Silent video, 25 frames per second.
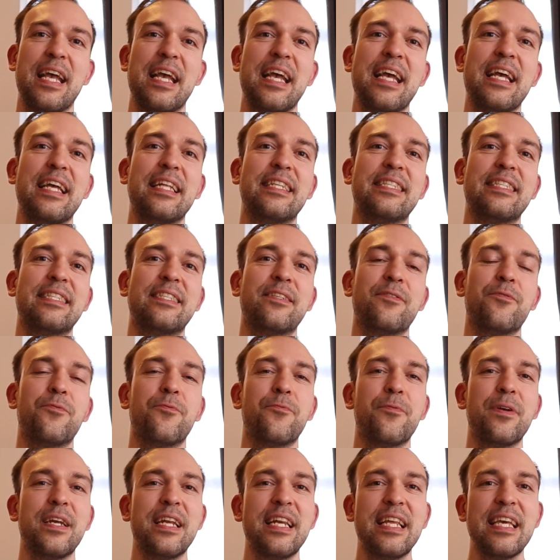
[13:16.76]
it's
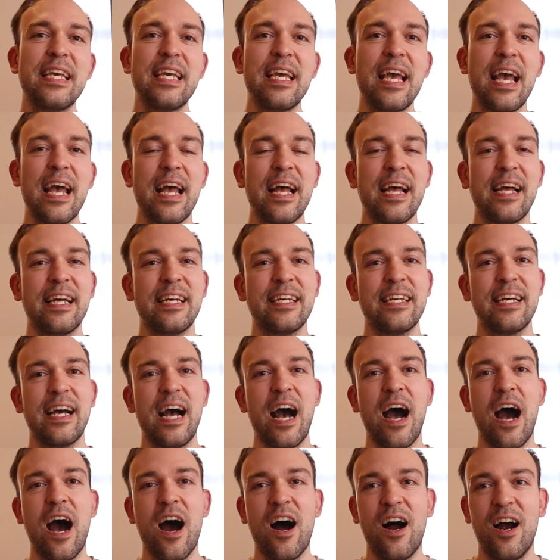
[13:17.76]
really
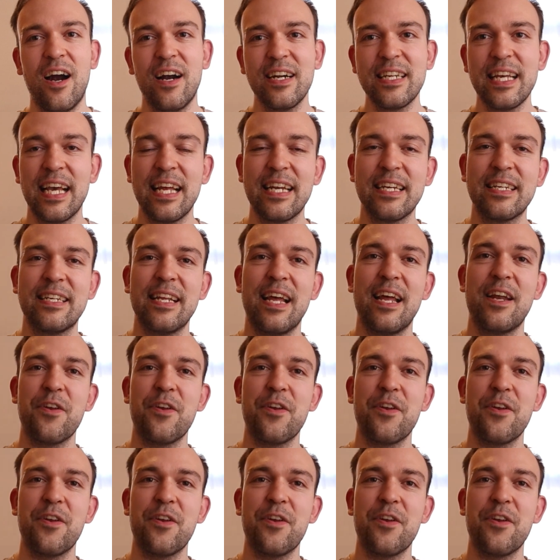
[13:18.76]
hard and